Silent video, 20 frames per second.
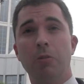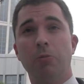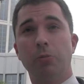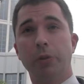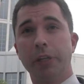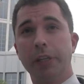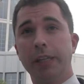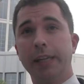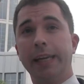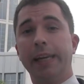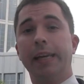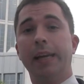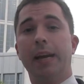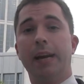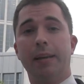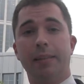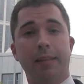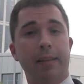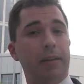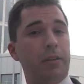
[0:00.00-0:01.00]
really
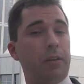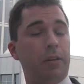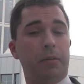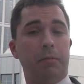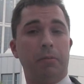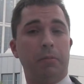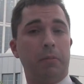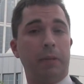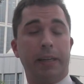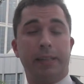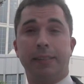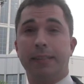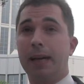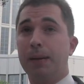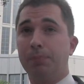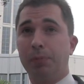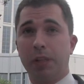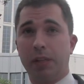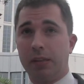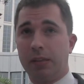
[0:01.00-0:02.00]
that are
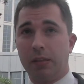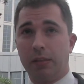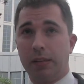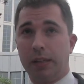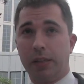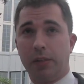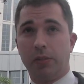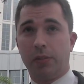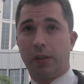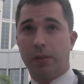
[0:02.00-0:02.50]
accepted in the legal